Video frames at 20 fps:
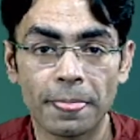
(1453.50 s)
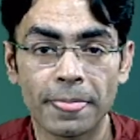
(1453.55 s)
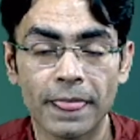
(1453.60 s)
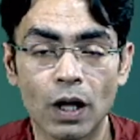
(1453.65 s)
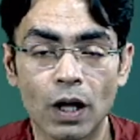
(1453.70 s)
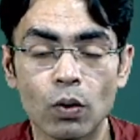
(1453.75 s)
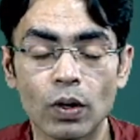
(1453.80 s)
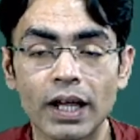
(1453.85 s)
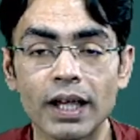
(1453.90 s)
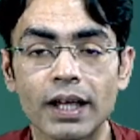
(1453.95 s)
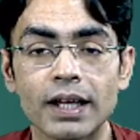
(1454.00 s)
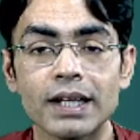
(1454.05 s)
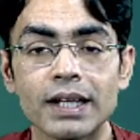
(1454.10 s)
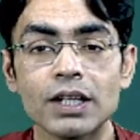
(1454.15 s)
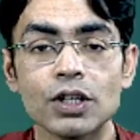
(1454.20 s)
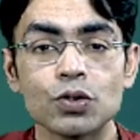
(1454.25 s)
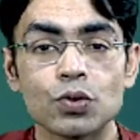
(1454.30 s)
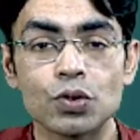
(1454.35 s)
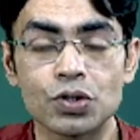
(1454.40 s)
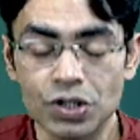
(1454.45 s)
Okay,
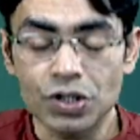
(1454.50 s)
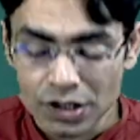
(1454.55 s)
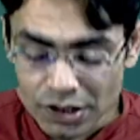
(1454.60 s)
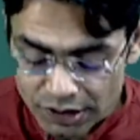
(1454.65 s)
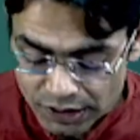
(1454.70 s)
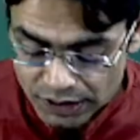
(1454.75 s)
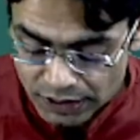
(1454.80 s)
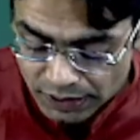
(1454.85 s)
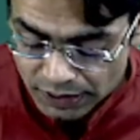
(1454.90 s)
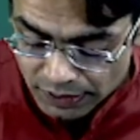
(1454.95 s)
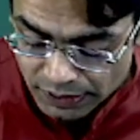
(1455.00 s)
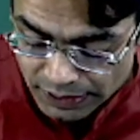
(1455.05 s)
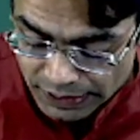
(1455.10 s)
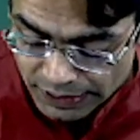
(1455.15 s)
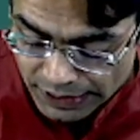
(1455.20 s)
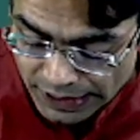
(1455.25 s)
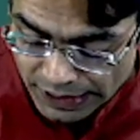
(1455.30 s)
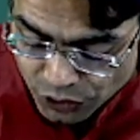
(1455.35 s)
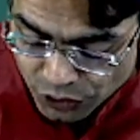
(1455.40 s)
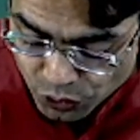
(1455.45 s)
so just learn
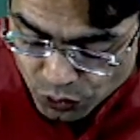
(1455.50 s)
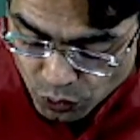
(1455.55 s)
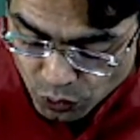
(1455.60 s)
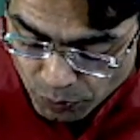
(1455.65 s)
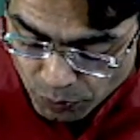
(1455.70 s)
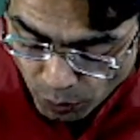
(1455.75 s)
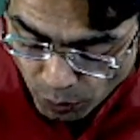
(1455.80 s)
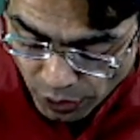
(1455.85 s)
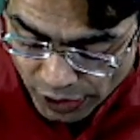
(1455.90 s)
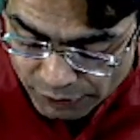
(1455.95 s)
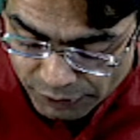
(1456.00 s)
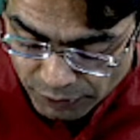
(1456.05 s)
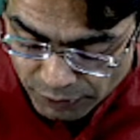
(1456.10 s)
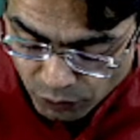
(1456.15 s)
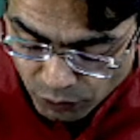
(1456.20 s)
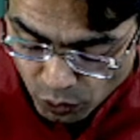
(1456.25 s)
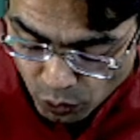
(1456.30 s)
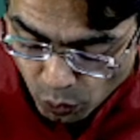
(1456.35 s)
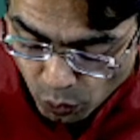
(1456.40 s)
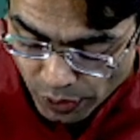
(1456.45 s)
these 2 points
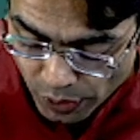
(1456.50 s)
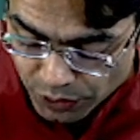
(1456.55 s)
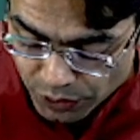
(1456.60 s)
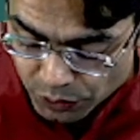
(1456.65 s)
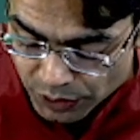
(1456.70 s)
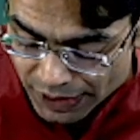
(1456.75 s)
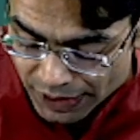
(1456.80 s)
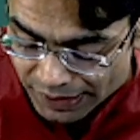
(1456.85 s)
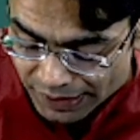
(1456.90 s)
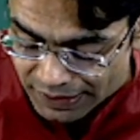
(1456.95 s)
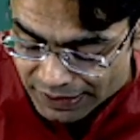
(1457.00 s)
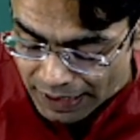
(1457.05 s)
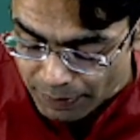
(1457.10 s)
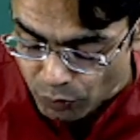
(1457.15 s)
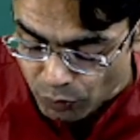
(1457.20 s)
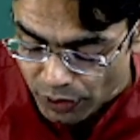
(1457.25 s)
before going to the exam.